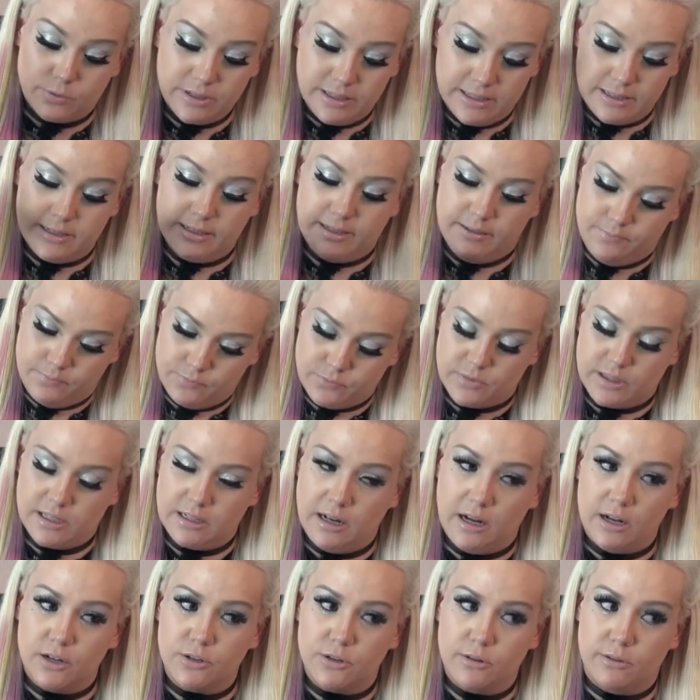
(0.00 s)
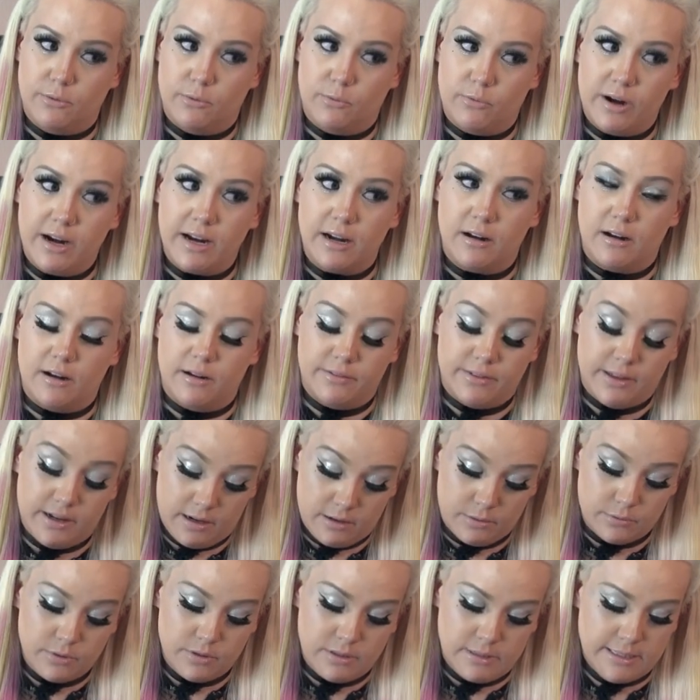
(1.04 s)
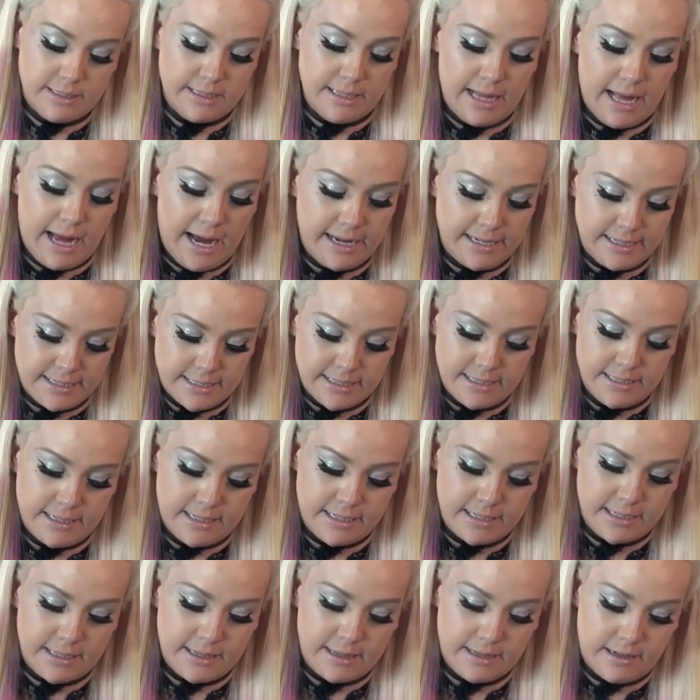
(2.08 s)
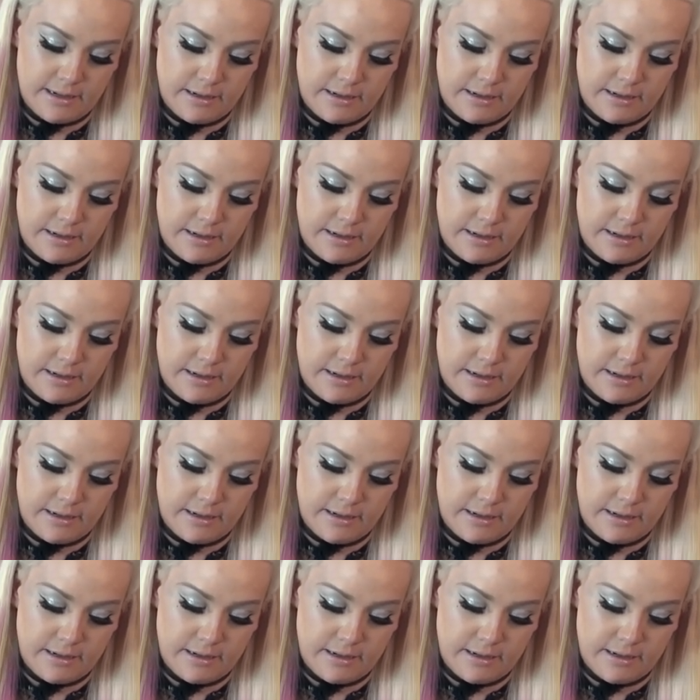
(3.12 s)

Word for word: really under the radar there, real sly, sneaking in